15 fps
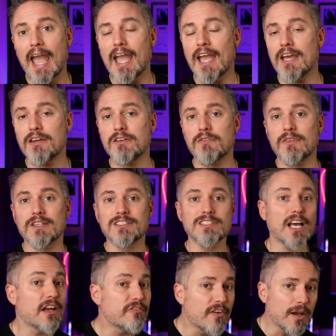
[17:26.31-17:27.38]
and the
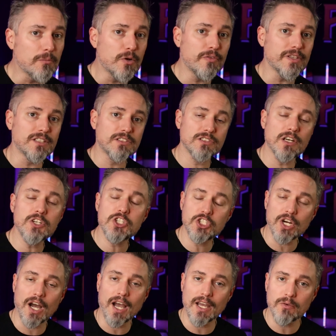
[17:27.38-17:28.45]
sci-fi movie
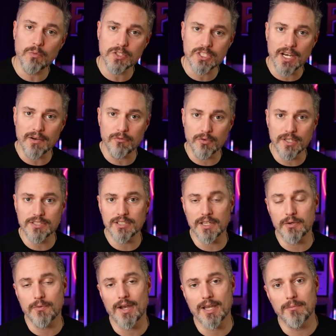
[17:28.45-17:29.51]
Sunshine, which I've
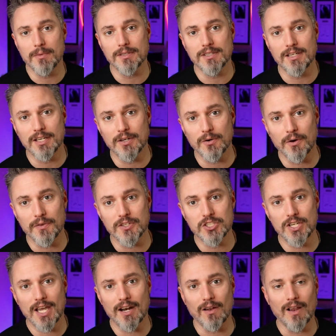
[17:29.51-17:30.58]
recently recommended here on the
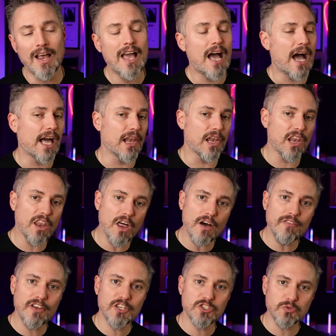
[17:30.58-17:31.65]
channel. I
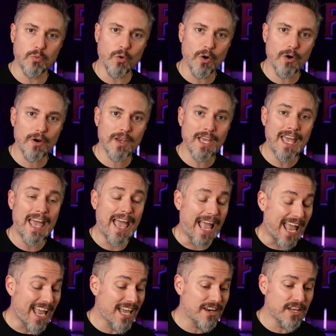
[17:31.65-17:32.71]
love his work,
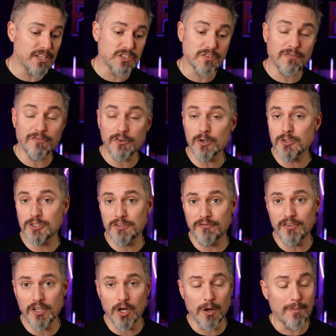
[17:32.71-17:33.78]
and his first
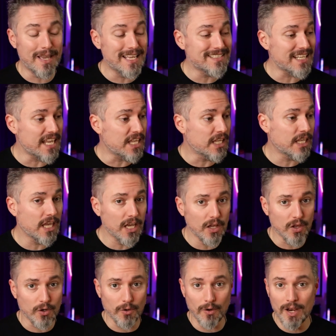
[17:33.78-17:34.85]
film is a
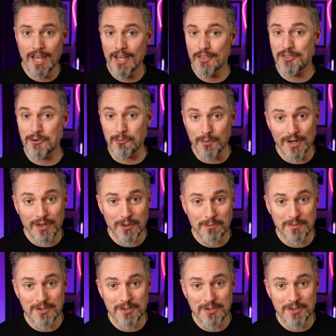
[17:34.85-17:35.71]
killer thriller